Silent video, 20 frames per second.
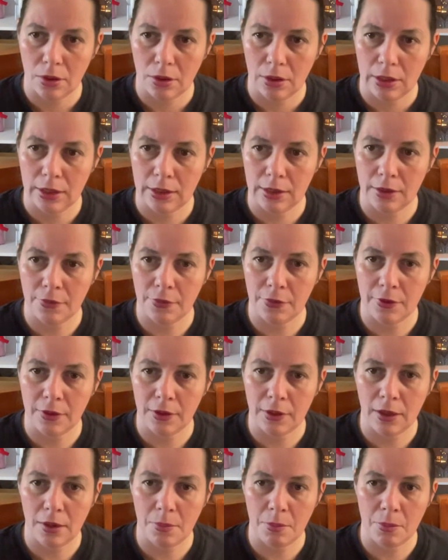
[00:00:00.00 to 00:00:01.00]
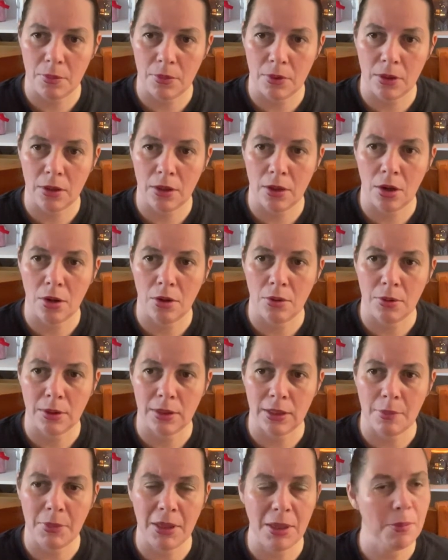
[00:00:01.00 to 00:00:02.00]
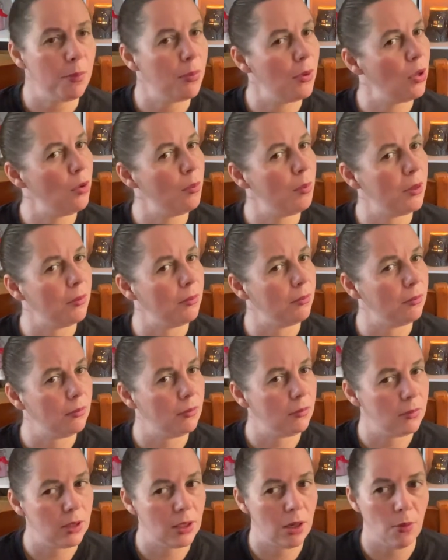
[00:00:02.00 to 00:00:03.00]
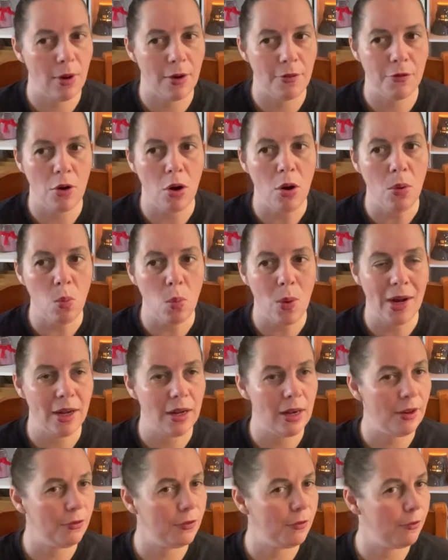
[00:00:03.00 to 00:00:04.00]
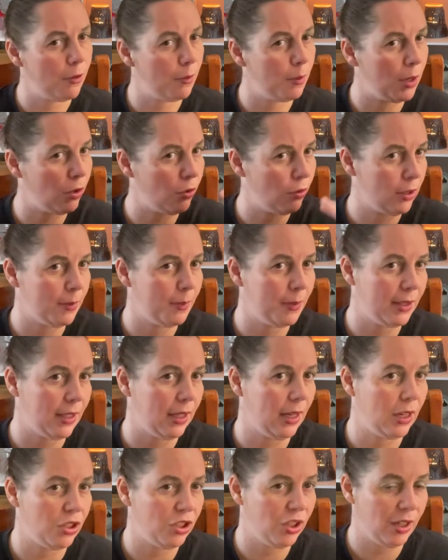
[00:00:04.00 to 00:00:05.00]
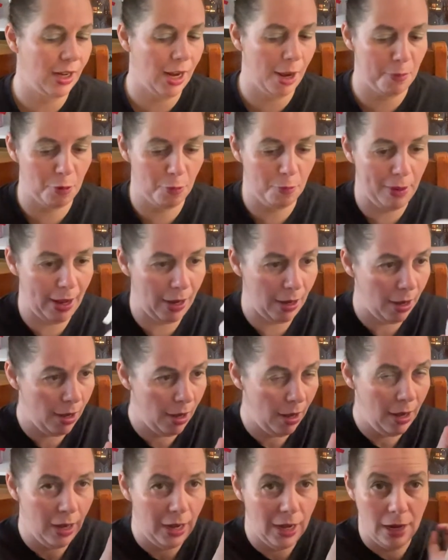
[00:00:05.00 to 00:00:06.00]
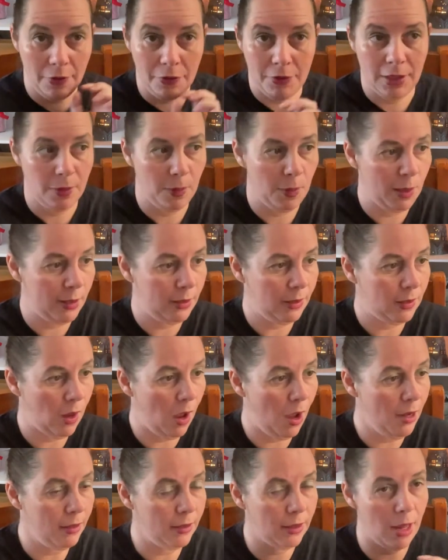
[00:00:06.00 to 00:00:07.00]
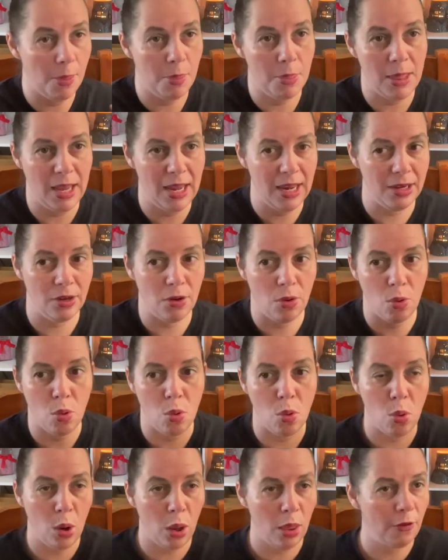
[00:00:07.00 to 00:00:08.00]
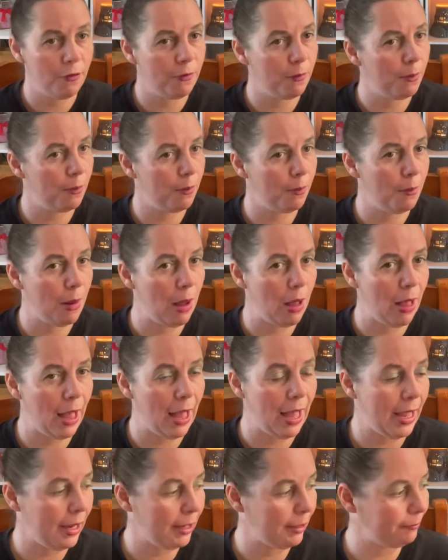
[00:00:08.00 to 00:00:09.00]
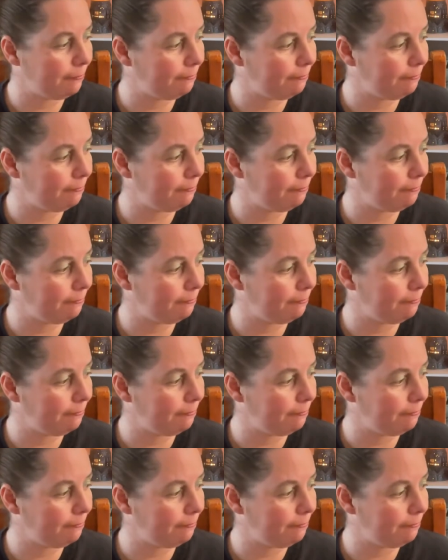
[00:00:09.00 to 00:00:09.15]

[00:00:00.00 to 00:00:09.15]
is it vanilla? No, something bourbon. So I've got one left from a Christmas collection, a couple back left in this size, and then all of my